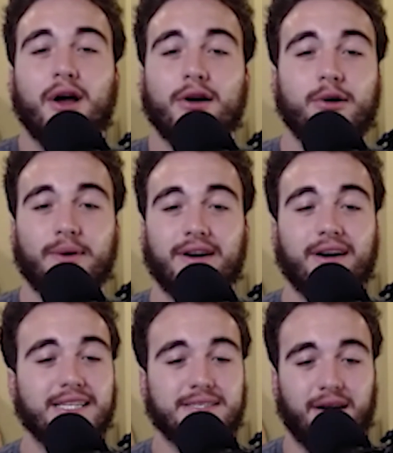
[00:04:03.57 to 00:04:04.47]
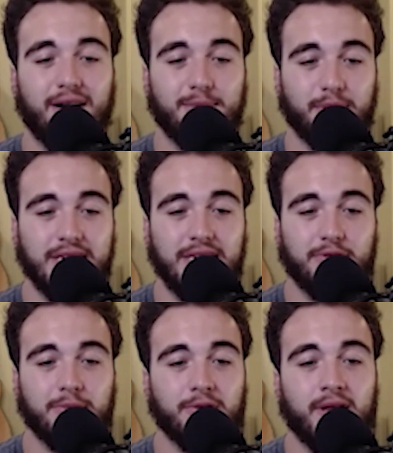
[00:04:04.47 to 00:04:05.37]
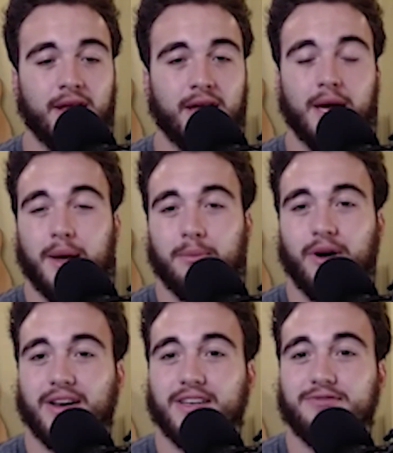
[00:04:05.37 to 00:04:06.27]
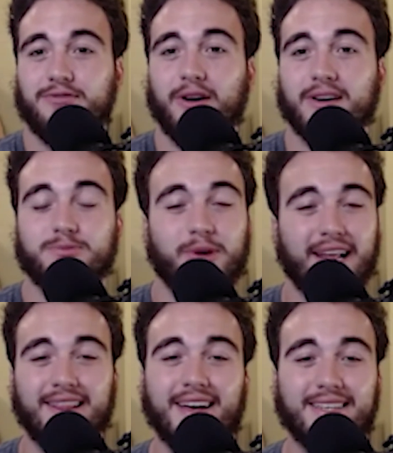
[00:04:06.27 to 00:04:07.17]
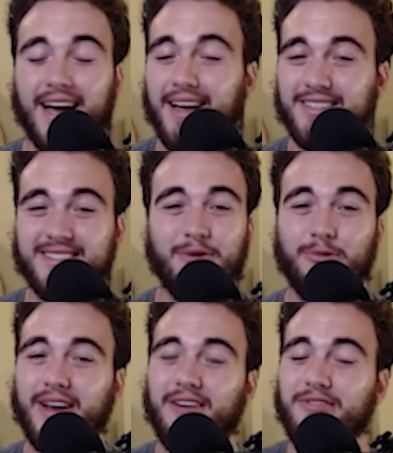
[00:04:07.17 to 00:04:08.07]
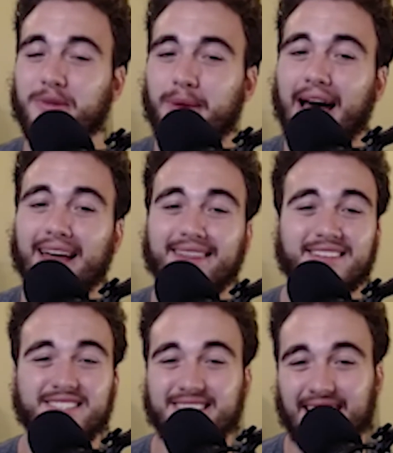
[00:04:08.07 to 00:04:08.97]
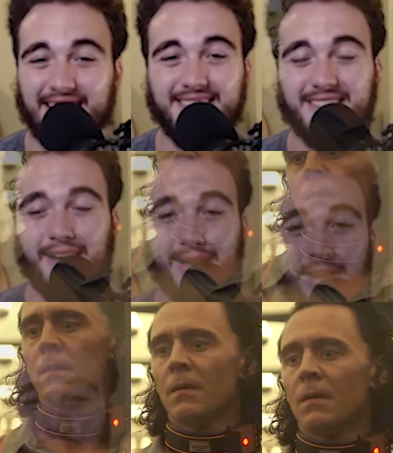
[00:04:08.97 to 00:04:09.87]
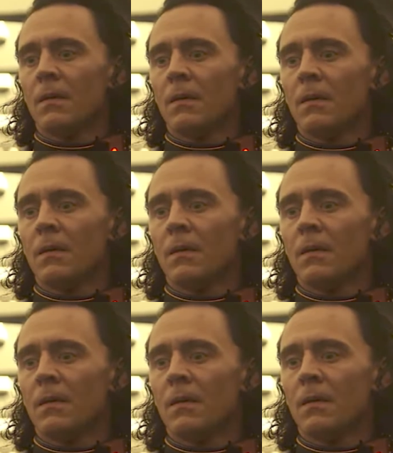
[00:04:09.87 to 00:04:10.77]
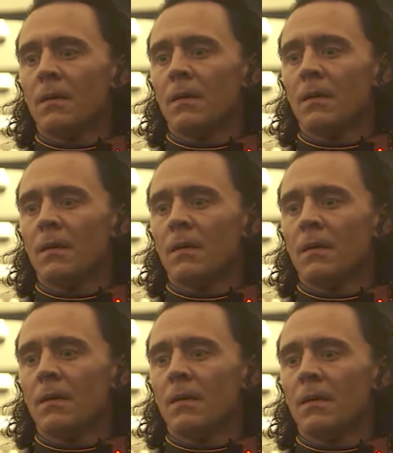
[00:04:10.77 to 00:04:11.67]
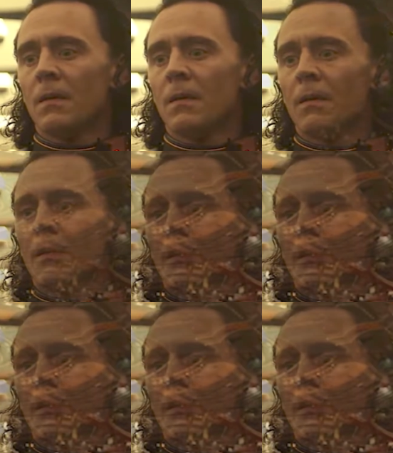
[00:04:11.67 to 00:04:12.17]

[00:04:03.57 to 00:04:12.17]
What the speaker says: going on. It's unbelievable. But as far as what I liked, I got to say right off the bat, the set design on this show is incredible.